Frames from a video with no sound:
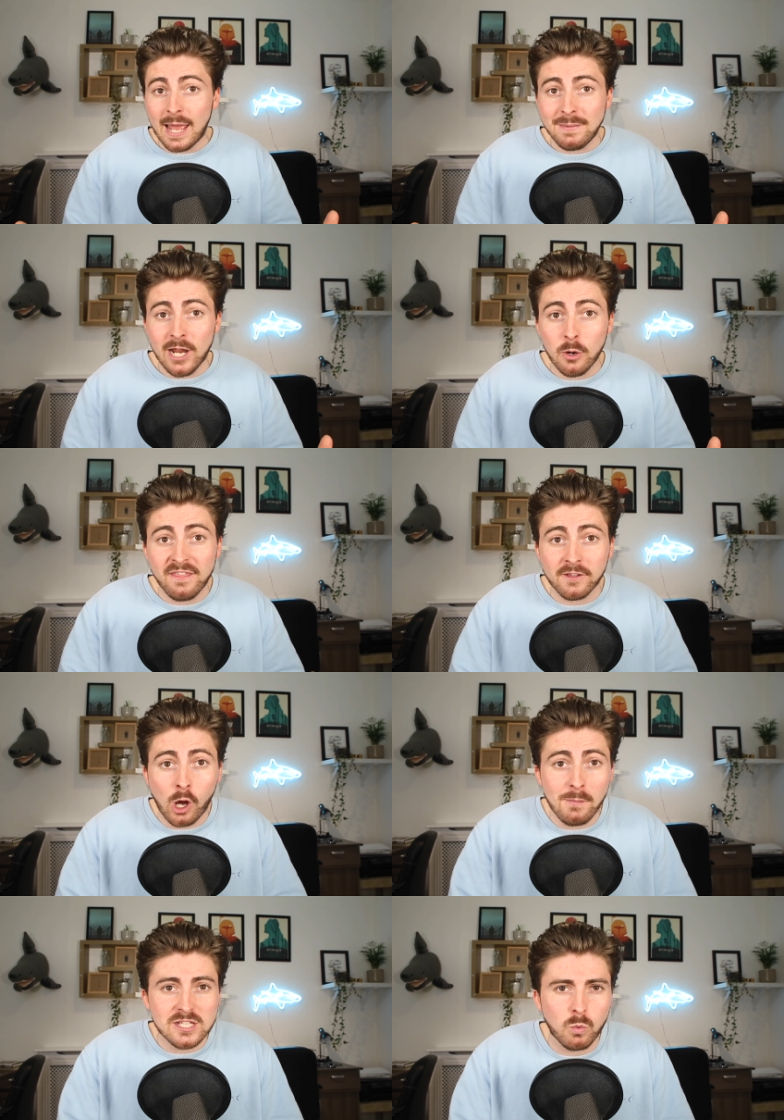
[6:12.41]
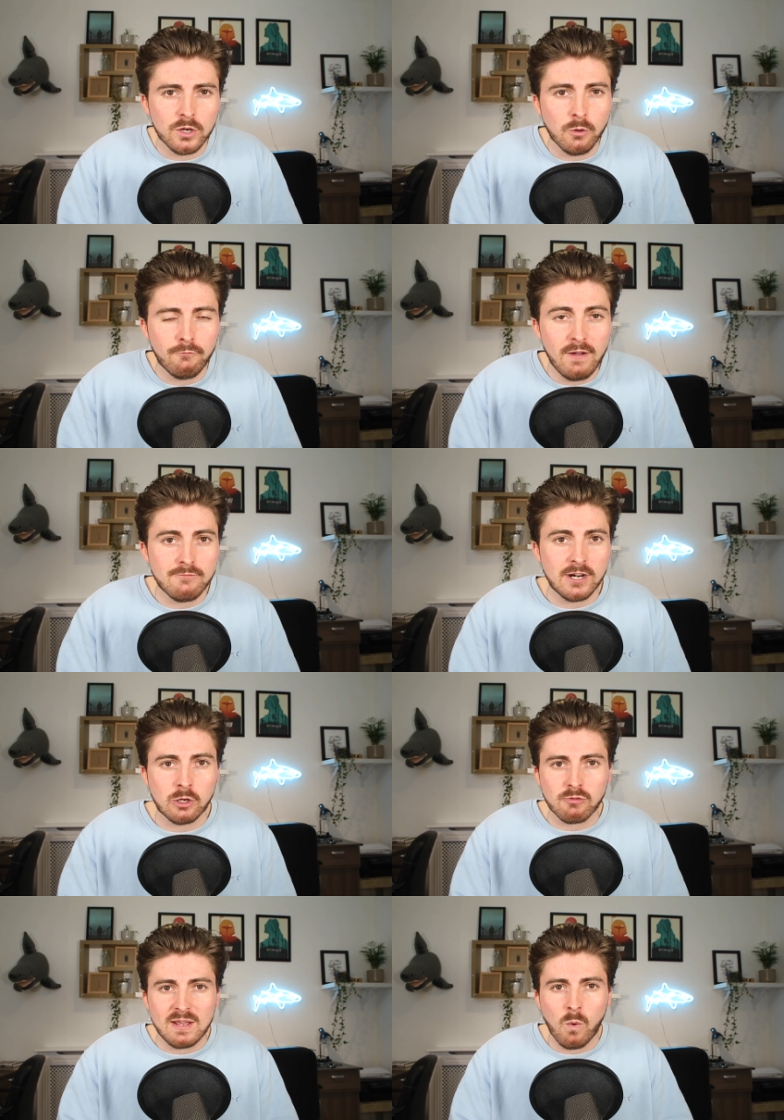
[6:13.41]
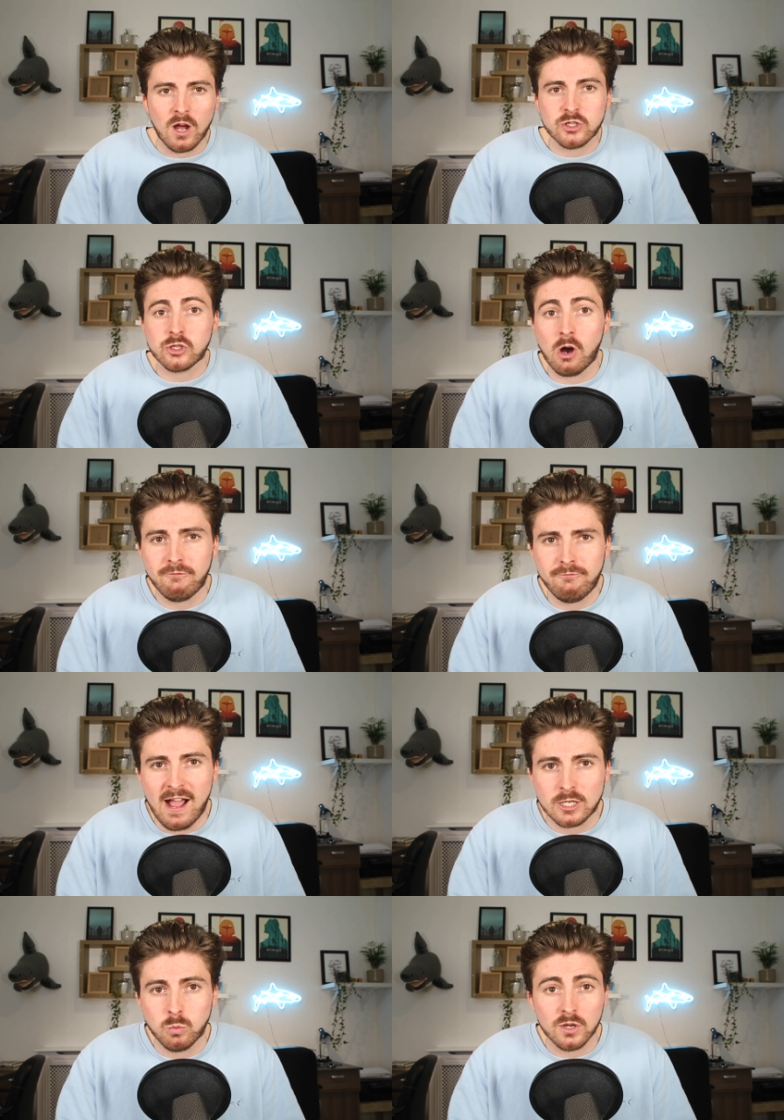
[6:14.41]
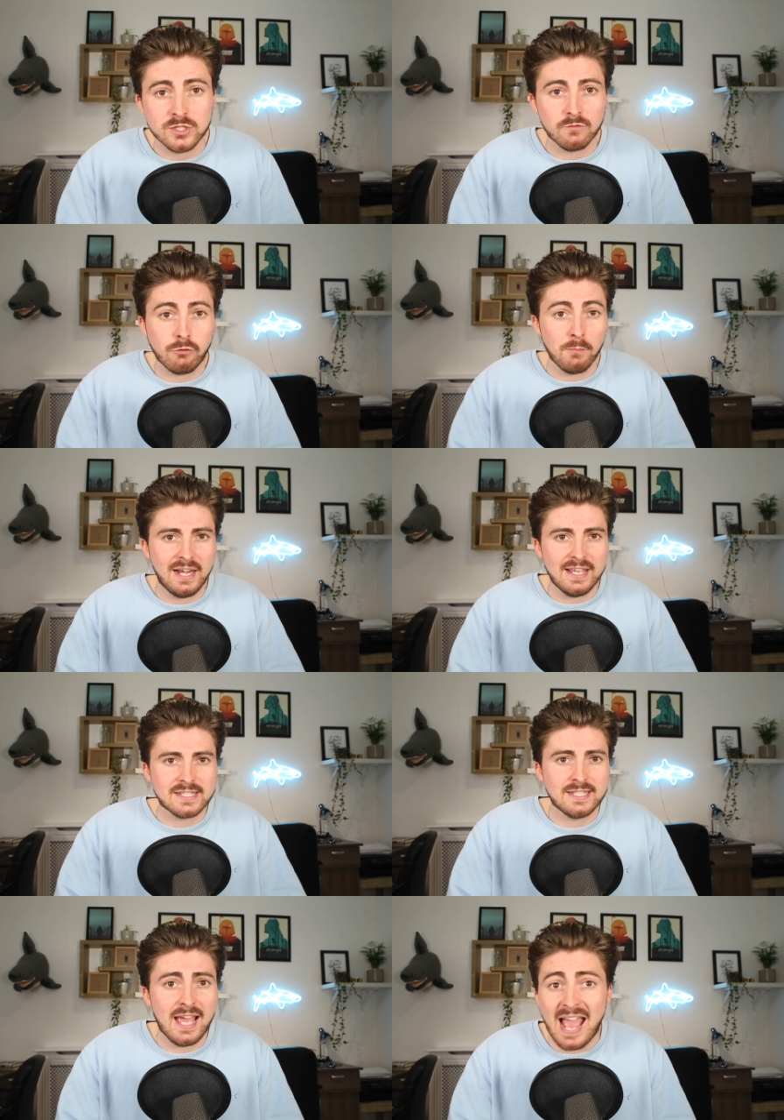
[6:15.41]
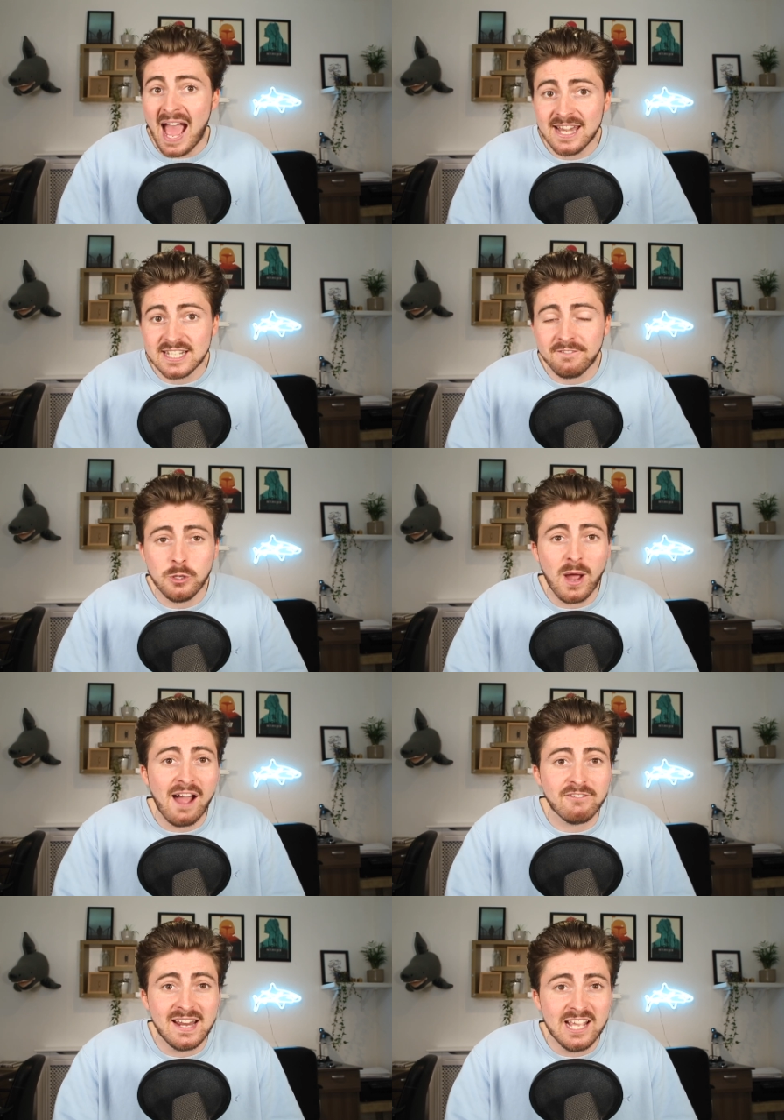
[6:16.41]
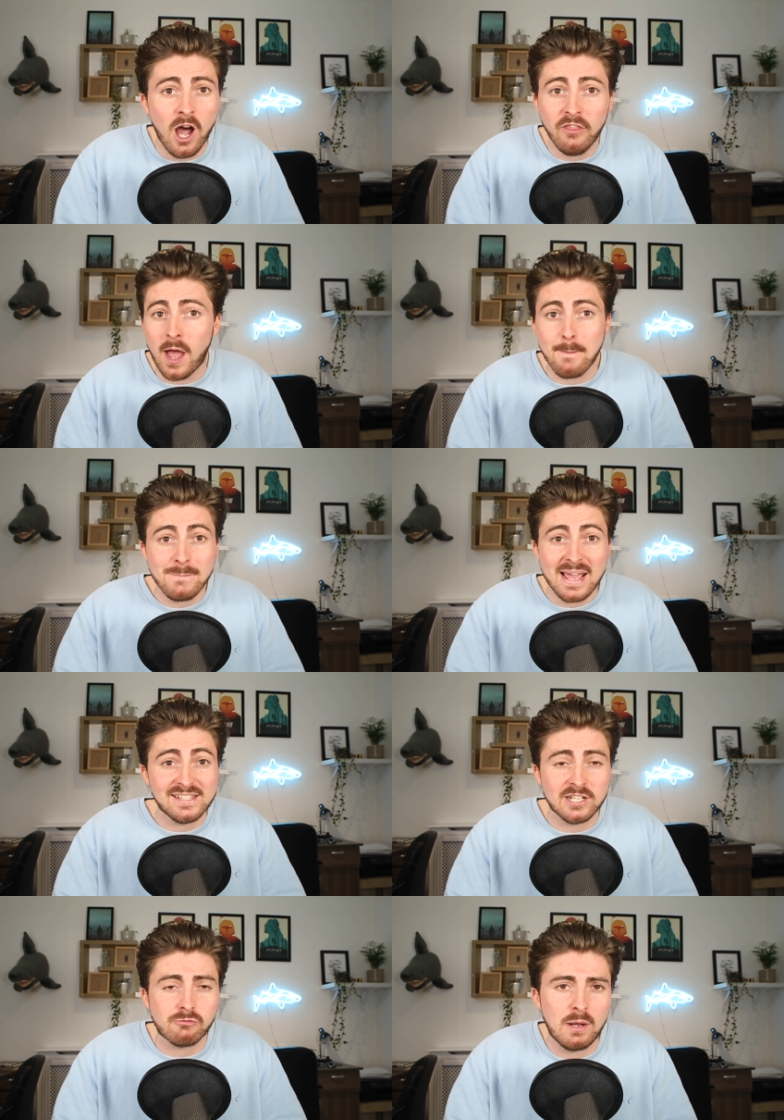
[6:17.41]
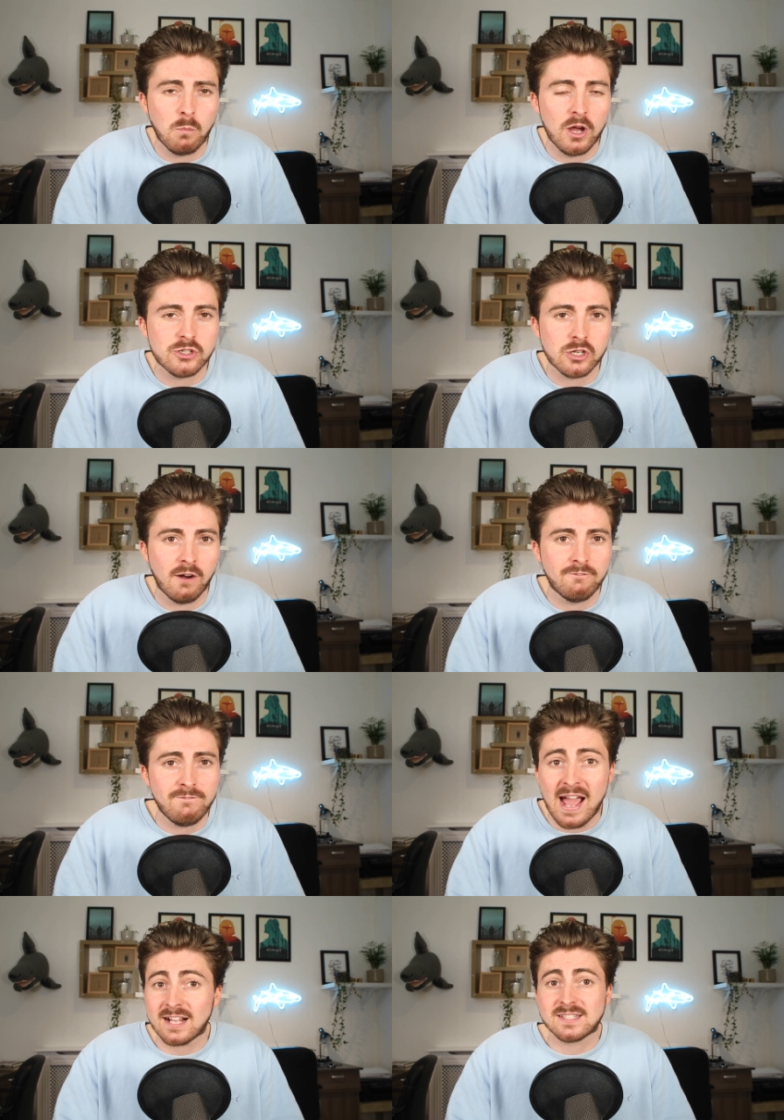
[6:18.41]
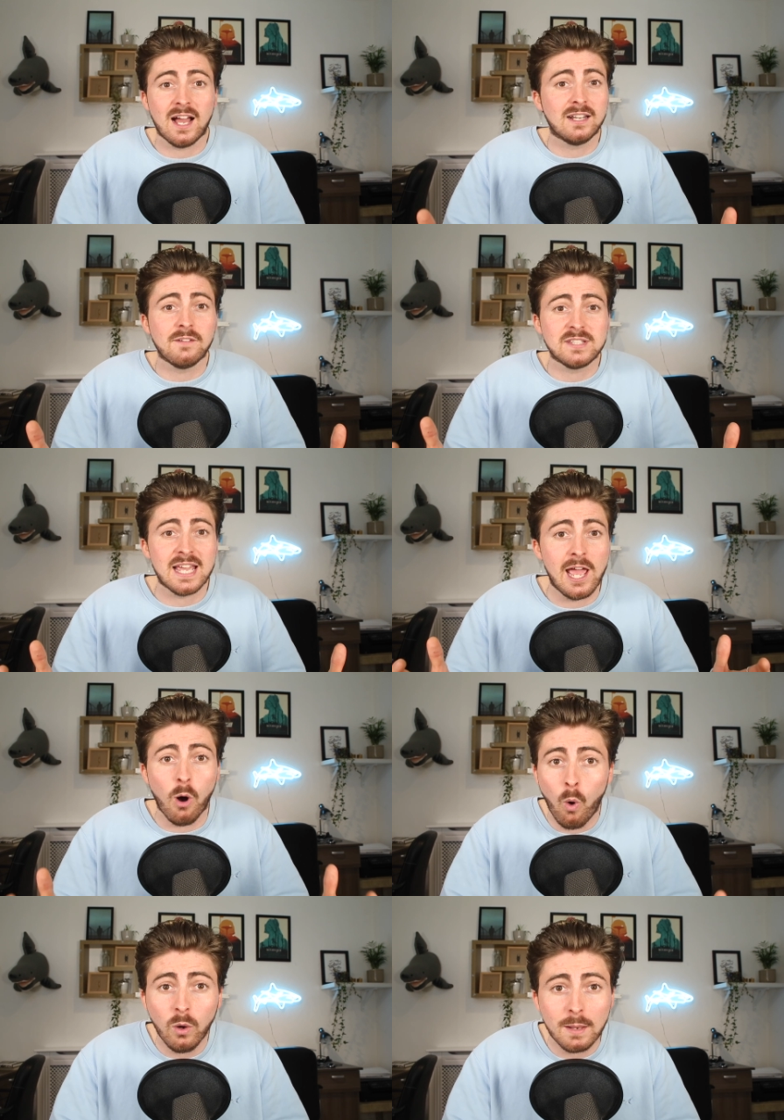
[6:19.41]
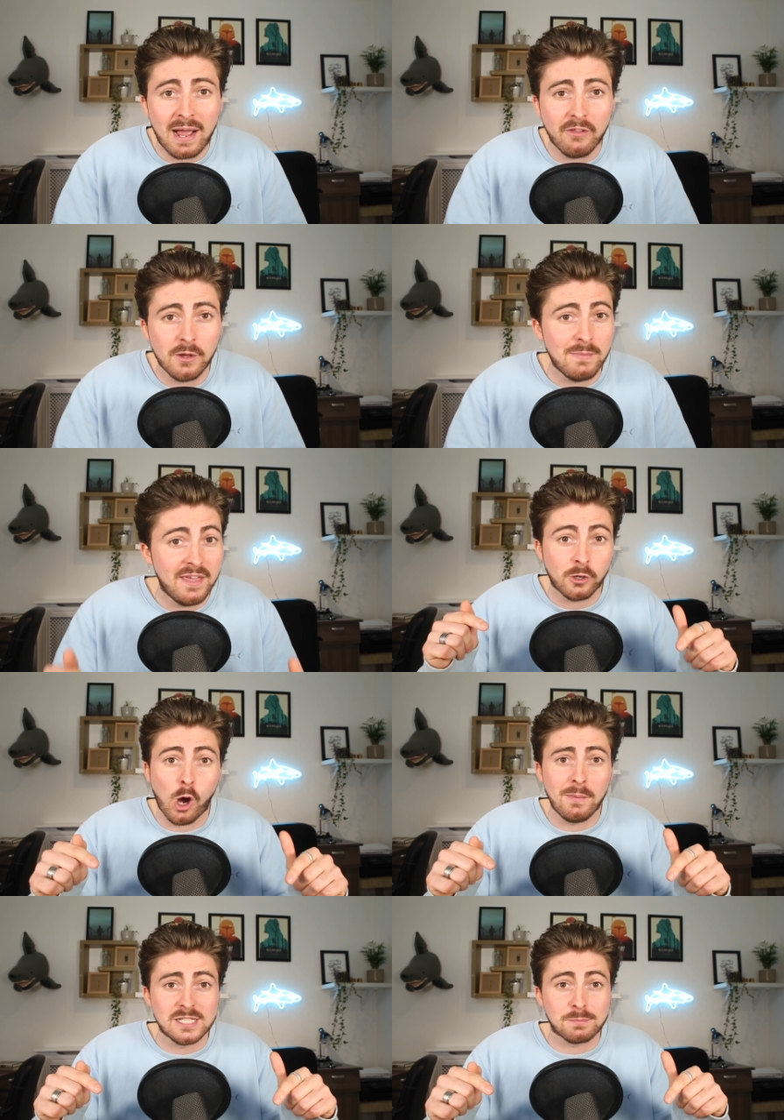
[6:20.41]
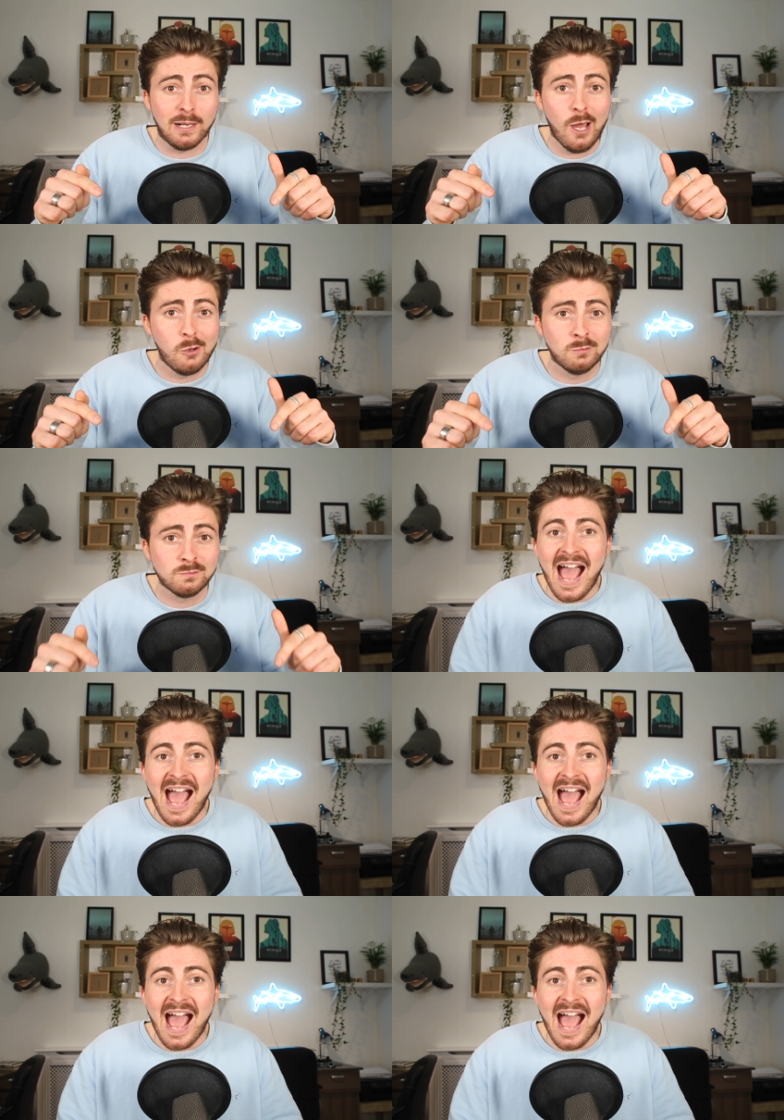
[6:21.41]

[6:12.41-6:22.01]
Let me know in the comments what your favourite great white shark fact was from the list today, and if you have any other amazing great white shark facts, I'd love to hear all about them in the comments below.